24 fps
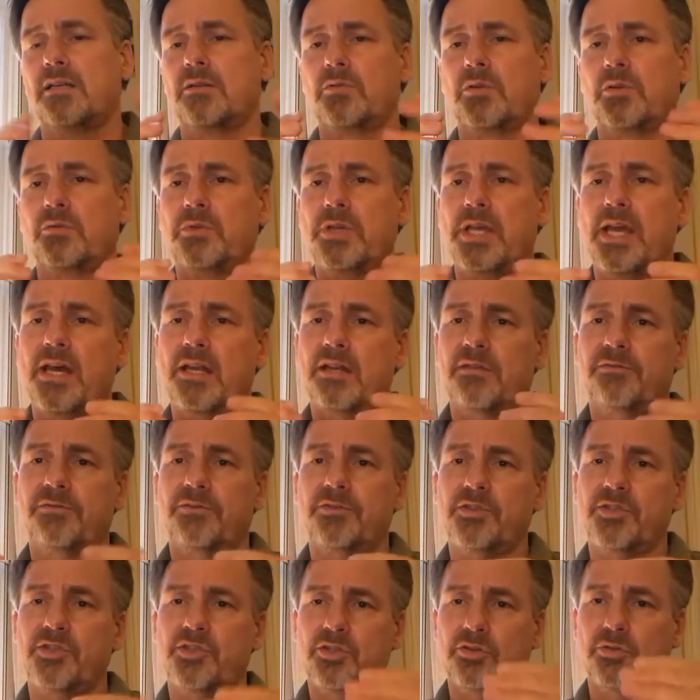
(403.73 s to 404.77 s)
And when we had a
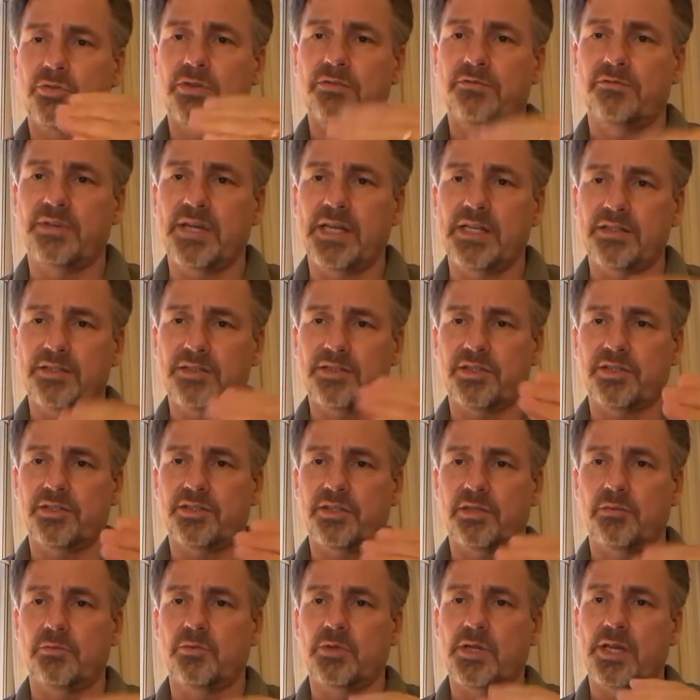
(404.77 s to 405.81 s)
first to invent
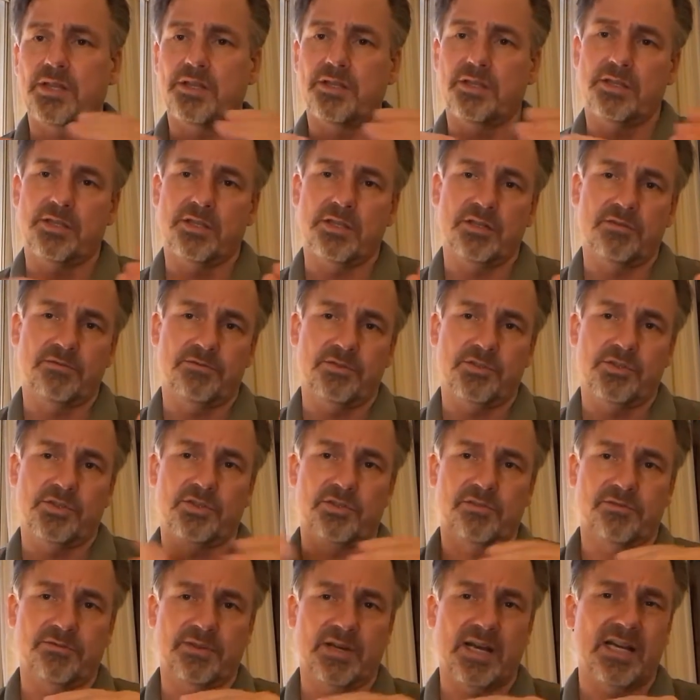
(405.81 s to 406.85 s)
system rather than a first
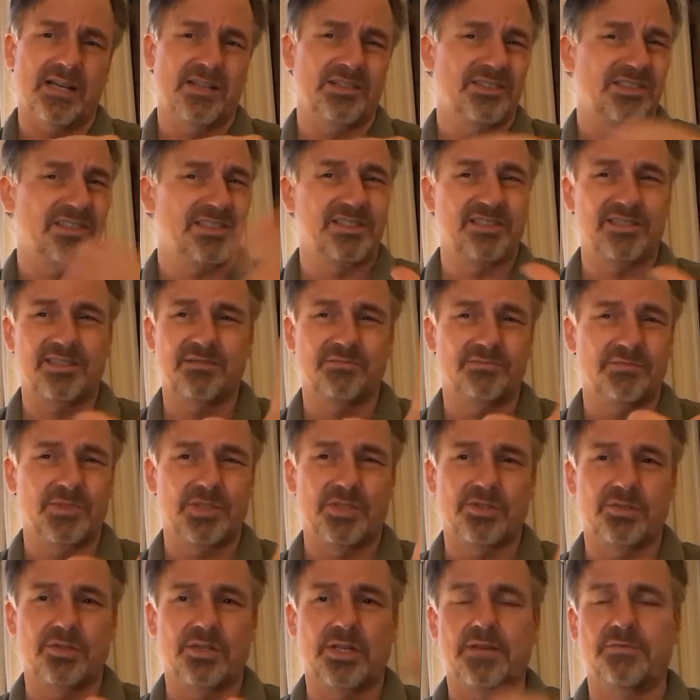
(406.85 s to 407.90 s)
to file system, you
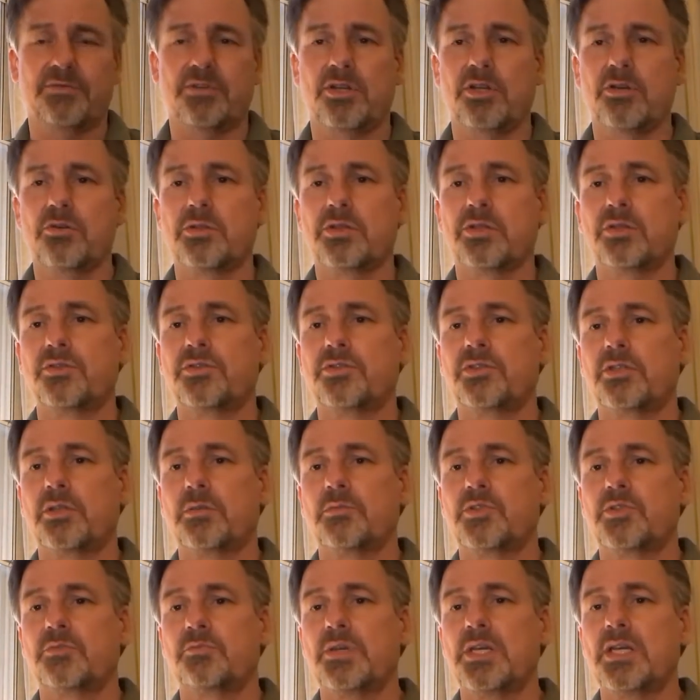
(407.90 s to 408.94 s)
don't have to know what those
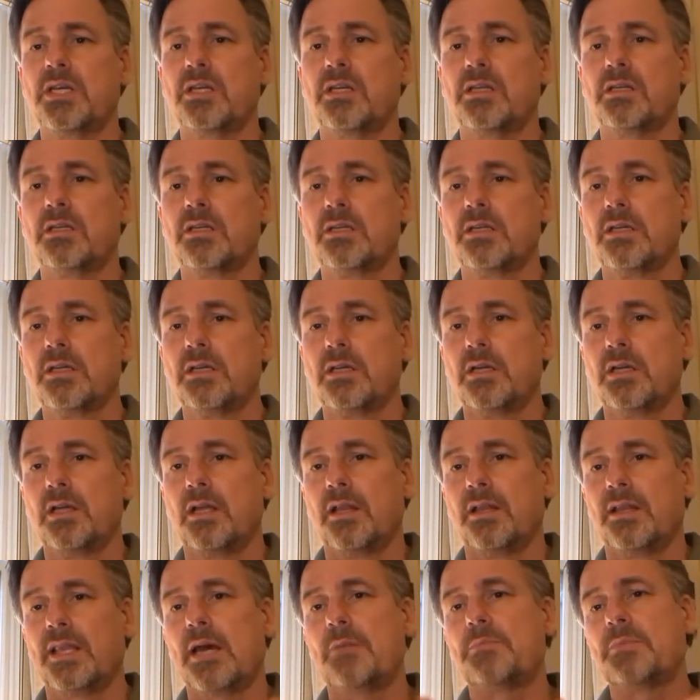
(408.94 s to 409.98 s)
terms mean,
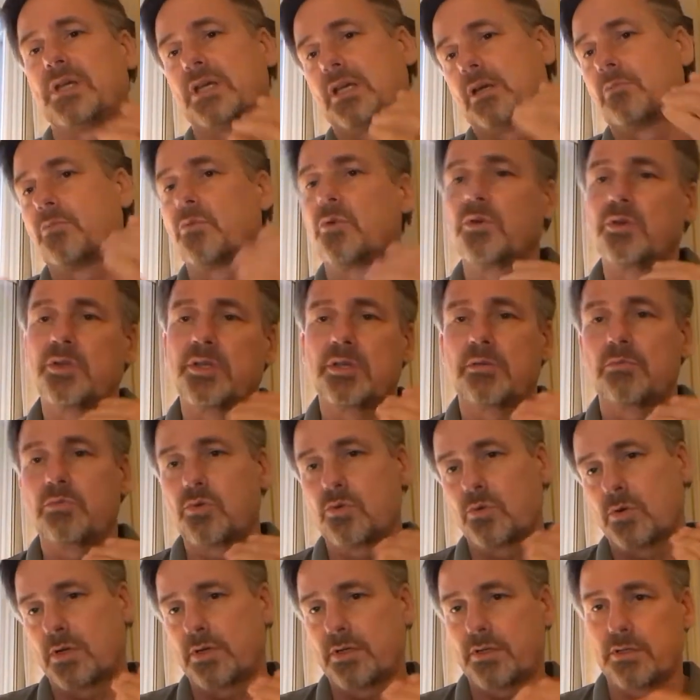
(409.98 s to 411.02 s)
that became really
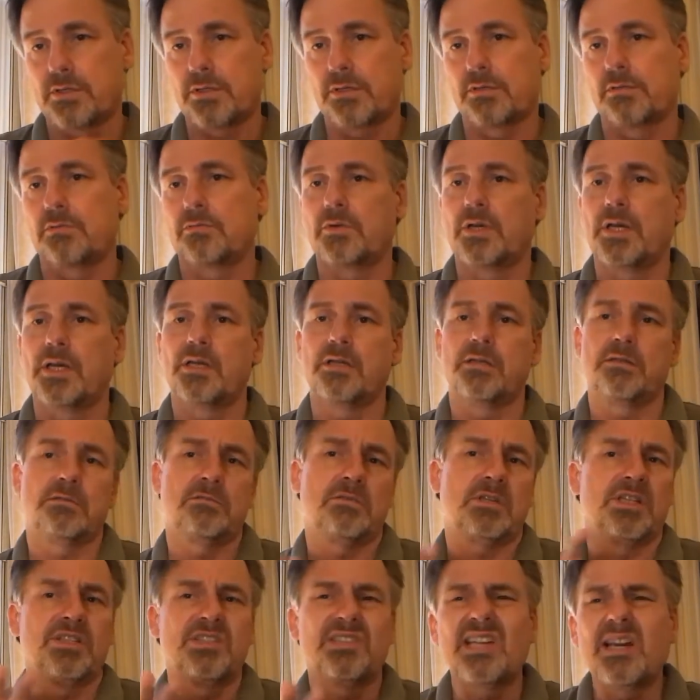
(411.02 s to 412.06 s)
important, right?
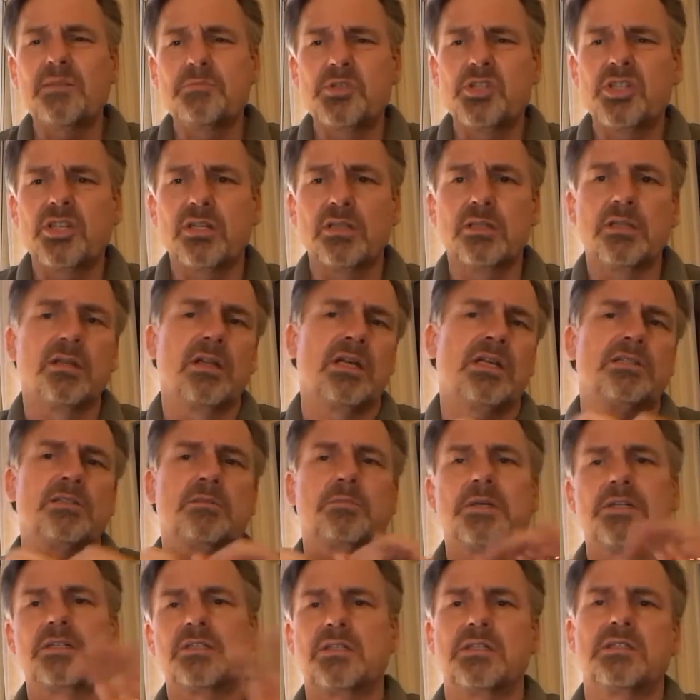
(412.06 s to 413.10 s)
Conception, they'll ask
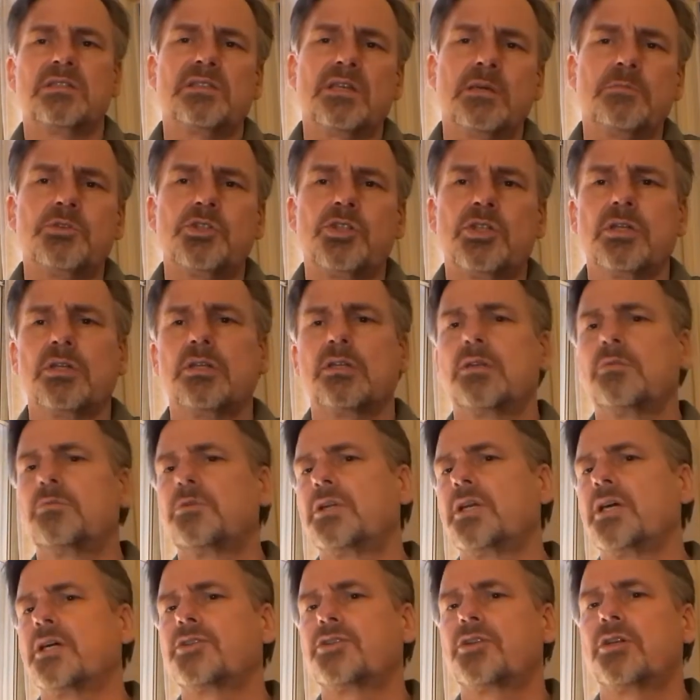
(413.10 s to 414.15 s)
about conception and
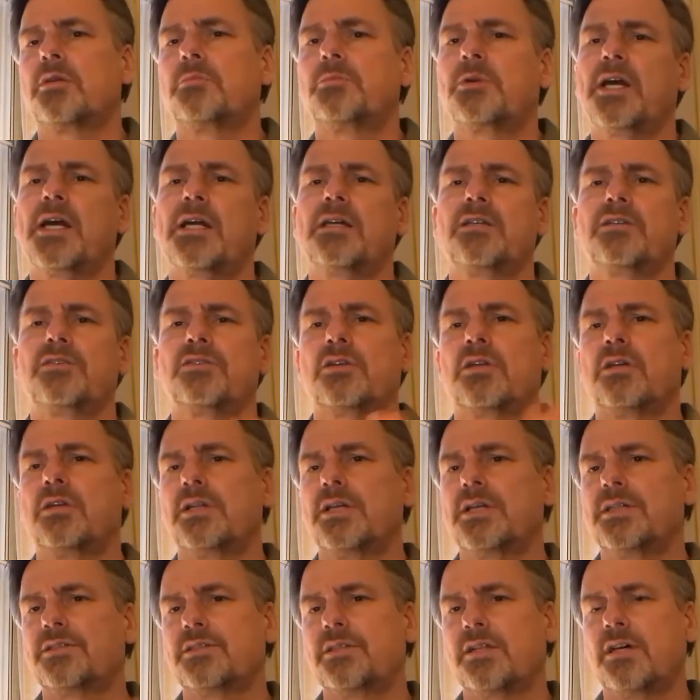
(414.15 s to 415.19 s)
reduction to practice and all
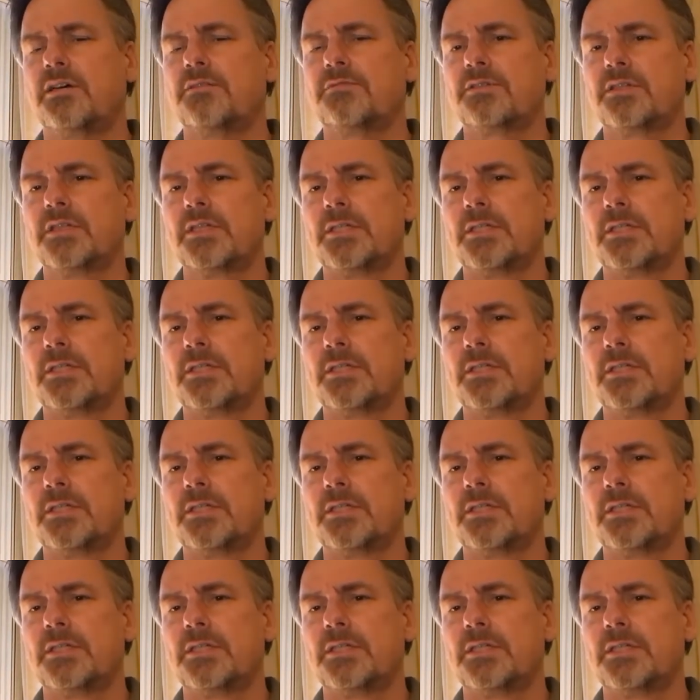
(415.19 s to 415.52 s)
that stuff.